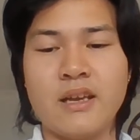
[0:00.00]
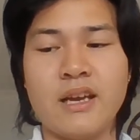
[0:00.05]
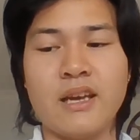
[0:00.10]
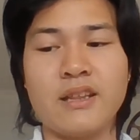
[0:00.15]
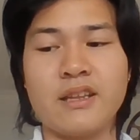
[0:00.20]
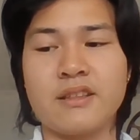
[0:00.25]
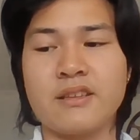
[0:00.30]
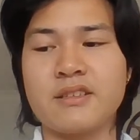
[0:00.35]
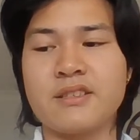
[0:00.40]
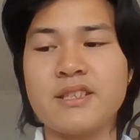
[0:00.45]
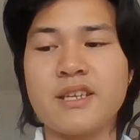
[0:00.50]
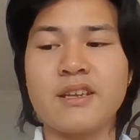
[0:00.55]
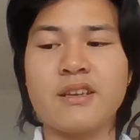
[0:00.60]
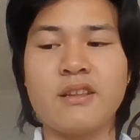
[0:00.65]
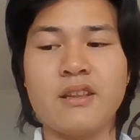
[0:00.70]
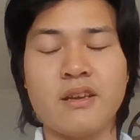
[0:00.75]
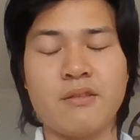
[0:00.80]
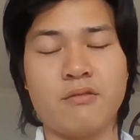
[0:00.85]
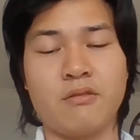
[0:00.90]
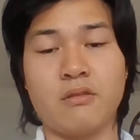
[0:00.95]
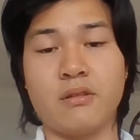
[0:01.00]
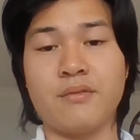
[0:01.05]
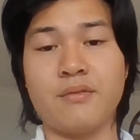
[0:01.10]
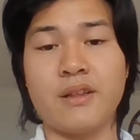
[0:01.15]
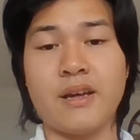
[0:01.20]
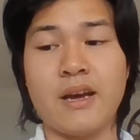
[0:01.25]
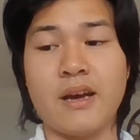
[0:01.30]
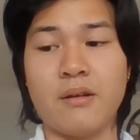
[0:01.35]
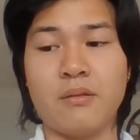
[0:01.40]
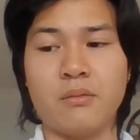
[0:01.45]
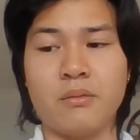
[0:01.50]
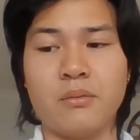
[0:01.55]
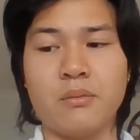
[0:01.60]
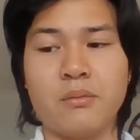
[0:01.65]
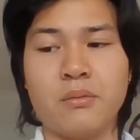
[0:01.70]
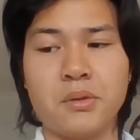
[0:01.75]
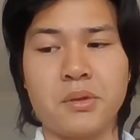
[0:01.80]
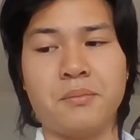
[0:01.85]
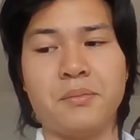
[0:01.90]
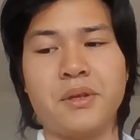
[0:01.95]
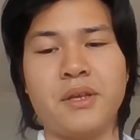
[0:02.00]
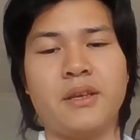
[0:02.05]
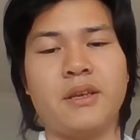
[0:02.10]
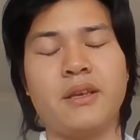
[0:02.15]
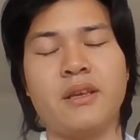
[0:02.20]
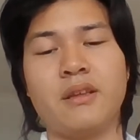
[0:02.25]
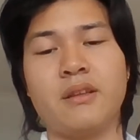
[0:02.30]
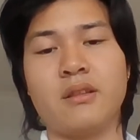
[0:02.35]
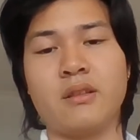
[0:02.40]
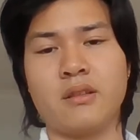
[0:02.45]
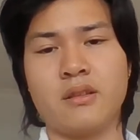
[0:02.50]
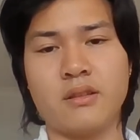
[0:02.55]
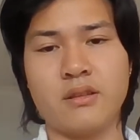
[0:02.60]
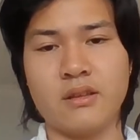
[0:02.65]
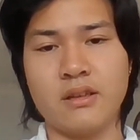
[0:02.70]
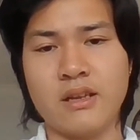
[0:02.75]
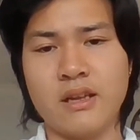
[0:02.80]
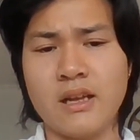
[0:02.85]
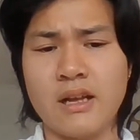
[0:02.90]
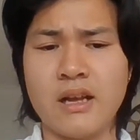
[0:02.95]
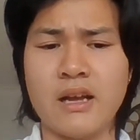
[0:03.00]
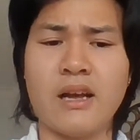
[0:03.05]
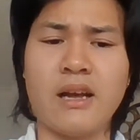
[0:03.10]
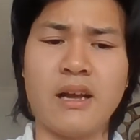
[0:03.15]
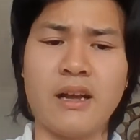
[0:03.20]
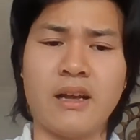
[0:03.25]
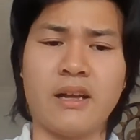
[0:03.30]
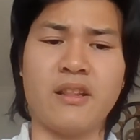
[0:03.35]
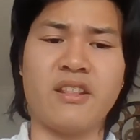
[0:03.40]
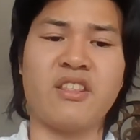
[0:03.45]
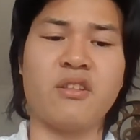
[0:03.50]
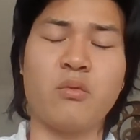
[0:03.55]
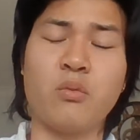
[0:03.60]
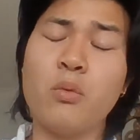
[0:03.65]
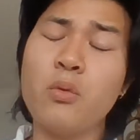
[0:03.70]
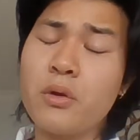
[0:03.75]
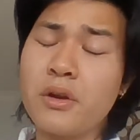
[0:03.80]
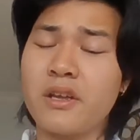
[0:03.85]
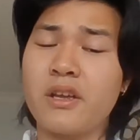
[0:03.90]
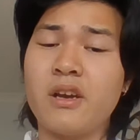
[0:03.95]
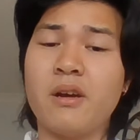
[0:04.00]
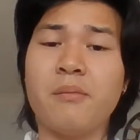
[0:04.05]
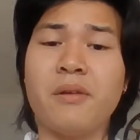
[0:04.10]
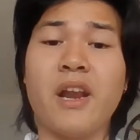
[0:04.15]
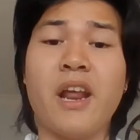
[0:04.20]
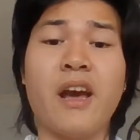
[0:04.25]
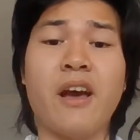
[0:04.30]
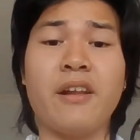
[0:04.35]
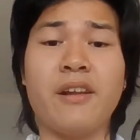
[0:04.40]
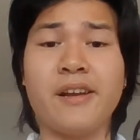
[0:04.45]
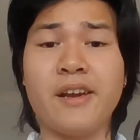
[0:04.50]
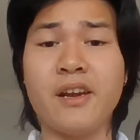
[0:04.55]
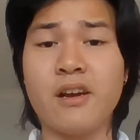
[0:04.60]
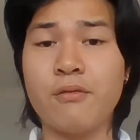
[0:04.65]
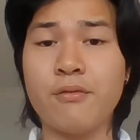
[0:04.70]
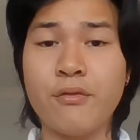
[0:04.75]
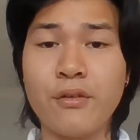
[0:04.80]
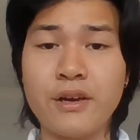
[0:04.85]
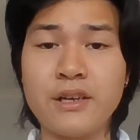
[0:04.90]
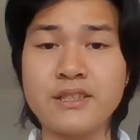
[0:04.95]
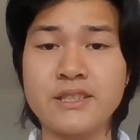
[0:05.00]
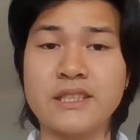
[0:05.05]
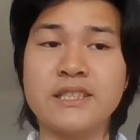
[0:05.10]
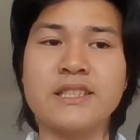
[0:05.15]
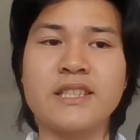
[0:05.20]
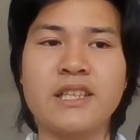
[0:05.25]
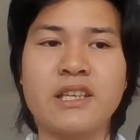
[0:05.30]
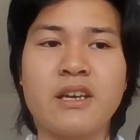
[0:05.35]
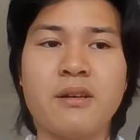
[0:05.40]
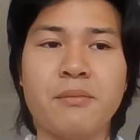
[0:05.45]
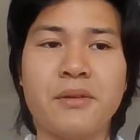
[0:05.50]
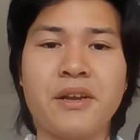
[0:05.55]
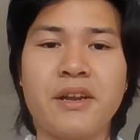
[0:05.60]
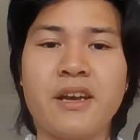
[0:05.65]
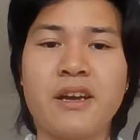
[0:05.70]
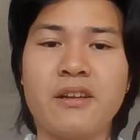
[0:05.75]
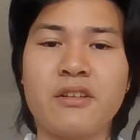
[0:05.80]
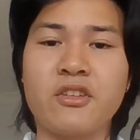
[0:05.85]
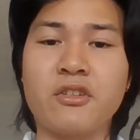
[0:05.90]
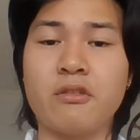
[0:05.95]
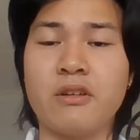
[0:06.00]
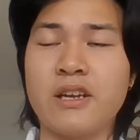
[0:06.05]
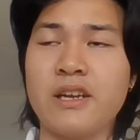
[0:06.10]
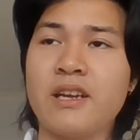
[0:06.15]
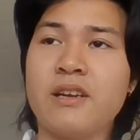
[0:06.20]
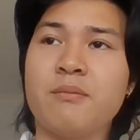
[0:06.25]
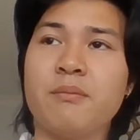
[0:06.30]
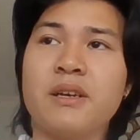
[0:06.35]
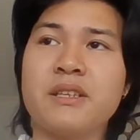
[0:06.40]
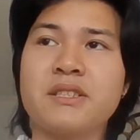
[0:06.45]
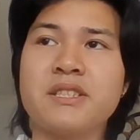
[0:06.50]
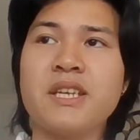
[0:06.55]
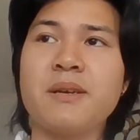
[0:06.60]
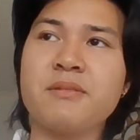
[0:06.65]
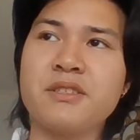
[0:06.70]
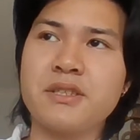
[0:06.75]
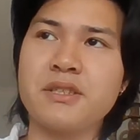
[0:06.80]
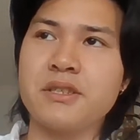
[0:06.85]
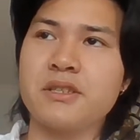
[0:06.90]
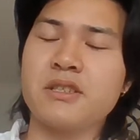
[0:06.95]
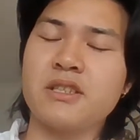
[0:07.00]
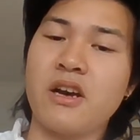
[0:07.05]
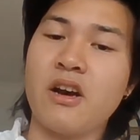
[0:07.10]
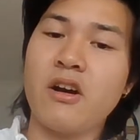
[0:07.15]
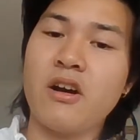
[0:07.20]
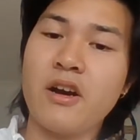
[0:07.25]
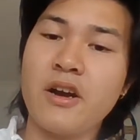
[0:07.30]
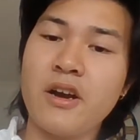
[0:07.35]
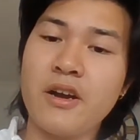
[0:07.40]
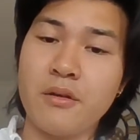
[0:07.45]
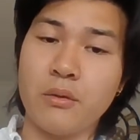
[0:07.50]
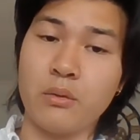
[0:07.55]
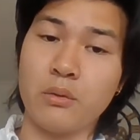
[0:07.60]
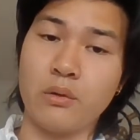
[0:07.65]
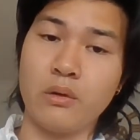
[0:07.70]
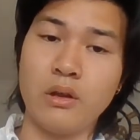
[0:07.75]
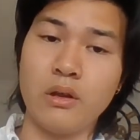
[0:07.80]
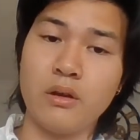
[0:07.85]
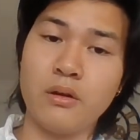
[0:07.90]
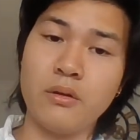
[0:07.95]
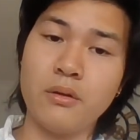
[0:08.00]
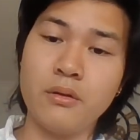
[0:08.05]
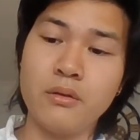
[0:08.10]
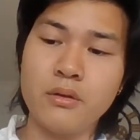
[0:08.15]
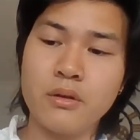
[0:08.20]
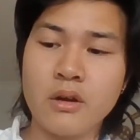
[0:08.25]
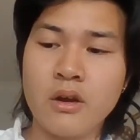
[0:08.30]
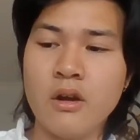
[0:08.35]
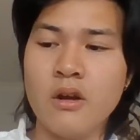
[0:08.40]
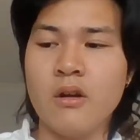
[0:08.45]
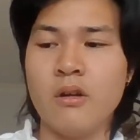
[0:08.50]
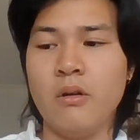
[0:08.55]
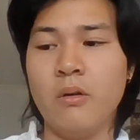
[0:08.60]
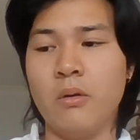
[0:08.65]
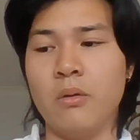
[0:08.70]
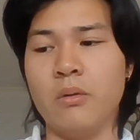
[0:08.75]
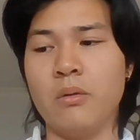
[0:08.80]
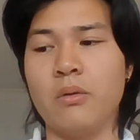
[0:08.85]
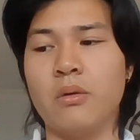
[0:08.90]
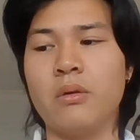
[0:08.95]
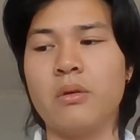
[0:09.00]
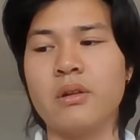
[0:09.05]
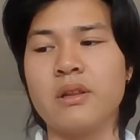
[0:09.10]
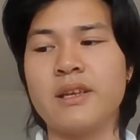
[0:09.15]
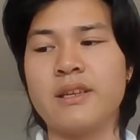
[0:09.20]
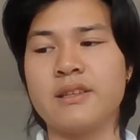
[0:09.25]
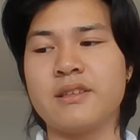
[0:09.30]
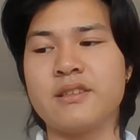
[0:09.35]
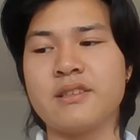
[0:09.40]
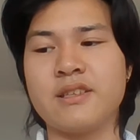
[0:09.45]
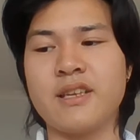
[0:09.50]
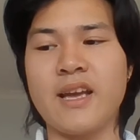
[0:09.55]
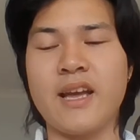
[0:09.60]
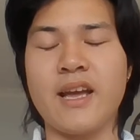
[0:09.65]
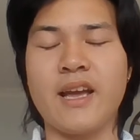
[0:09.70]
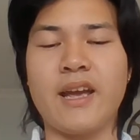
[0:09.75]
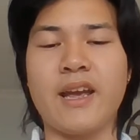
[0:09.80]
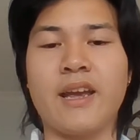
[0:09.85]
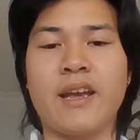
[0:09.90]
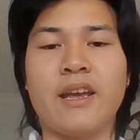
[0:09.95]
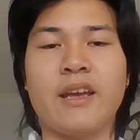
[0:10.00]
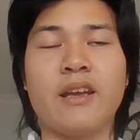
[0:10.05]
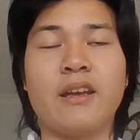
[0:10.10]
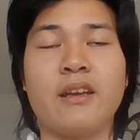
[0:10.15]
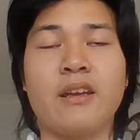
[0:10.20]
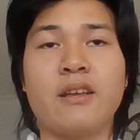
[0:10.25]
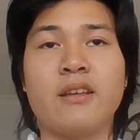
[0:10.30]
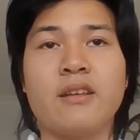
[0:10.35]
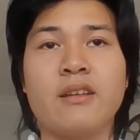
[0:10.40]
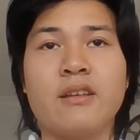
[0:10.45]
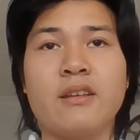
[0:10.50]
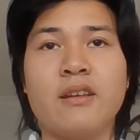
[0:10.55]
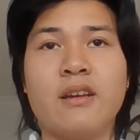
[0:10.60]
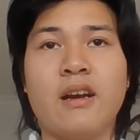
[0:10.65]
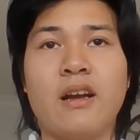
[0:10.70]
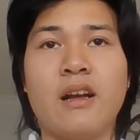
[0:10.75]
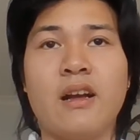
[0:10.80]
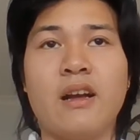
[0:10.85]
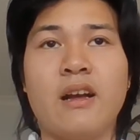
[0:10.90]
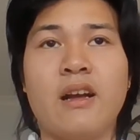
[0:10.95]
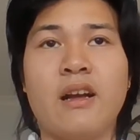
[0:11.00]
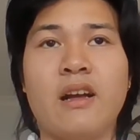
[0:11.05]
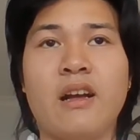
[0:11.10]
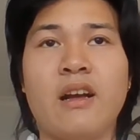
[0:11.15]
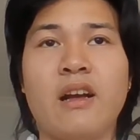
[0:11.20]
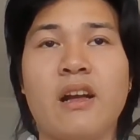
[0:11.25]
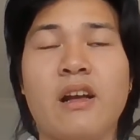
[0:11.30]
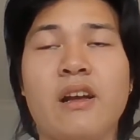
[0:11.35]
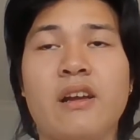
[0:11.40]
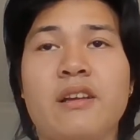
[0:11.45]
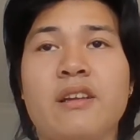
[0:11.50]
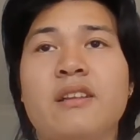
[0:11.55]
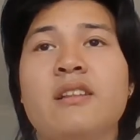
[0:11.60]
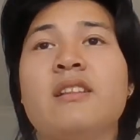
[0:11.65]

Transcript: And then the second level of that would be the water coming out. How fast is it coming out? Do I have my tap turned to high or low? Or let's say, uh,